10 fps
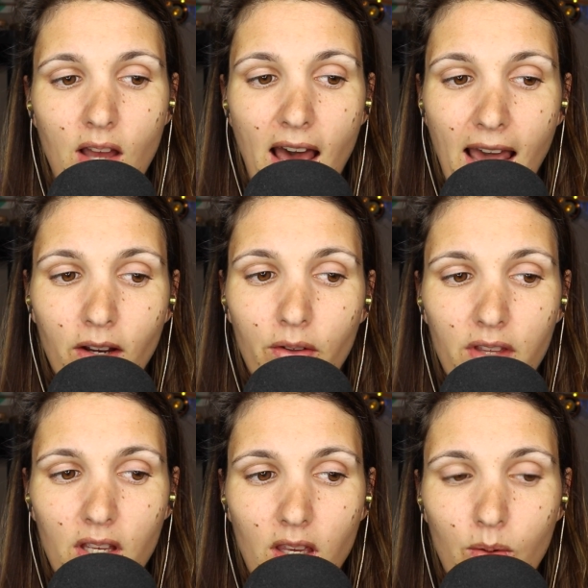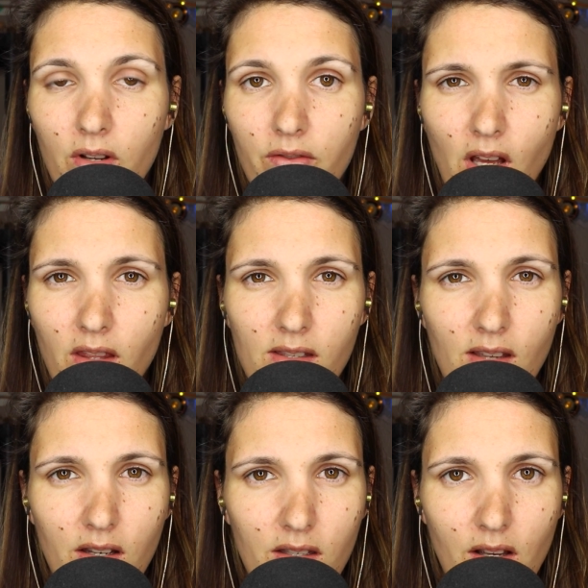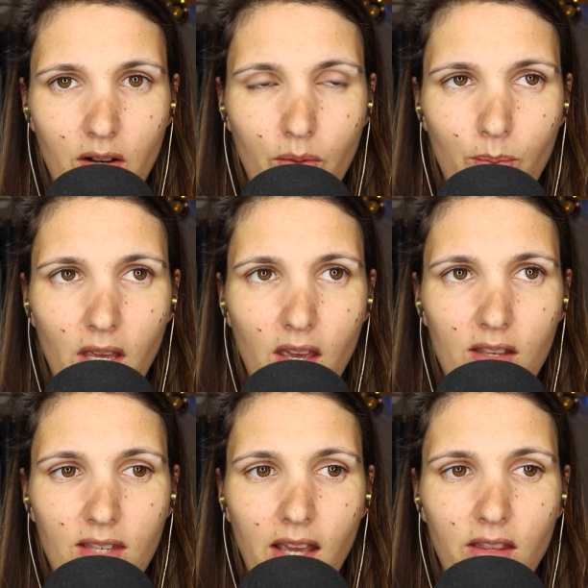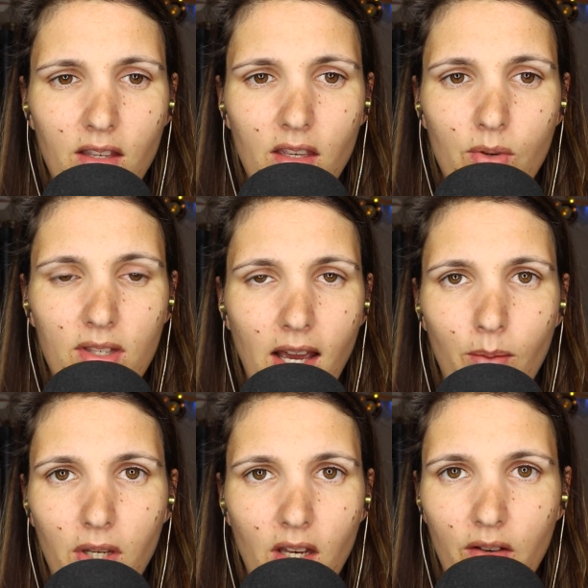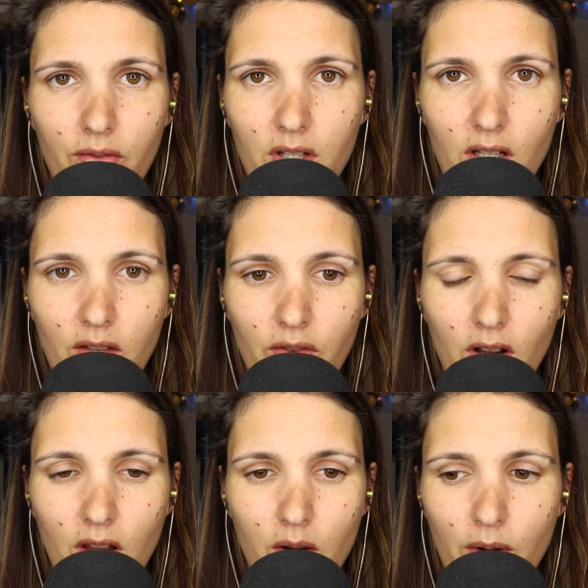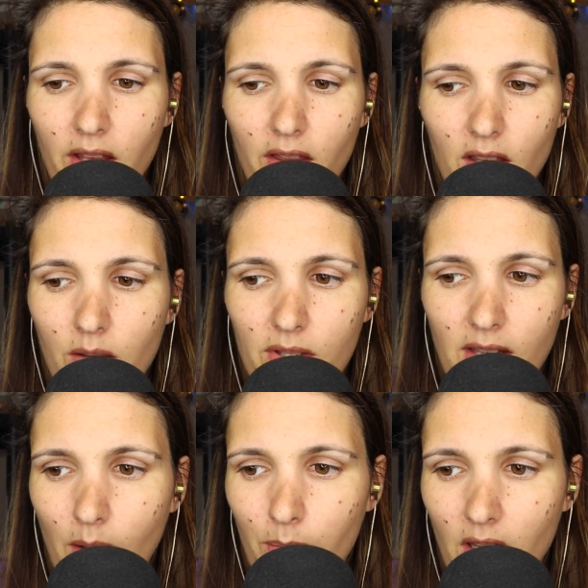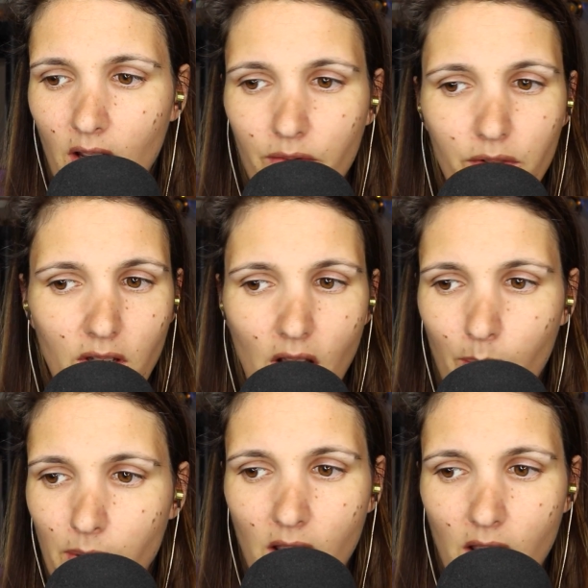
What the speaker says: I don't think he would have done this on his own, because I think he was happy enough to leave it alone. I think he was happy enough to not be in